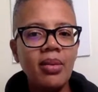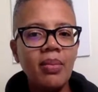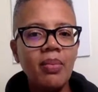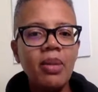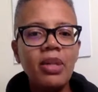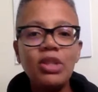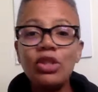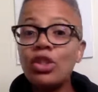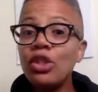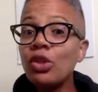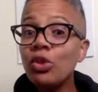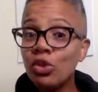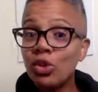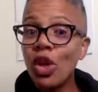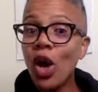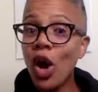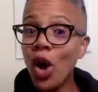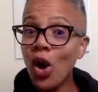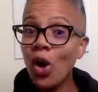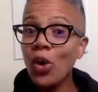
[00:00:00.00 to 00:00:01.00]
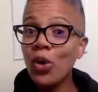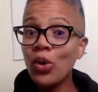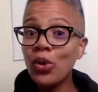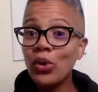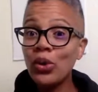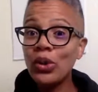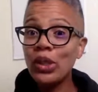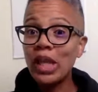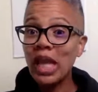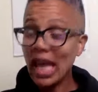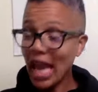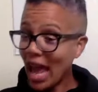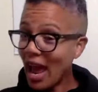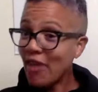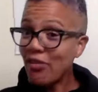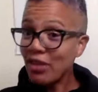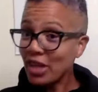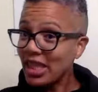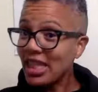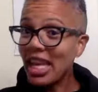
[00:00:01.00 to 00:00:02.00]
But you know that
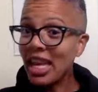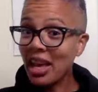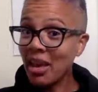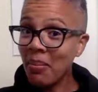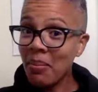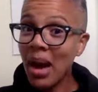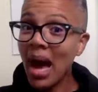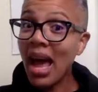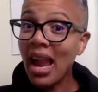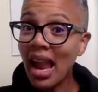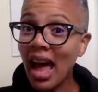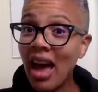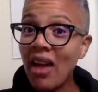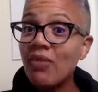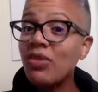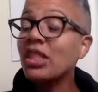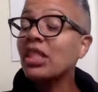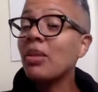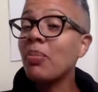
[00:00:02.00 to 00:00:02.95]
everything in my life is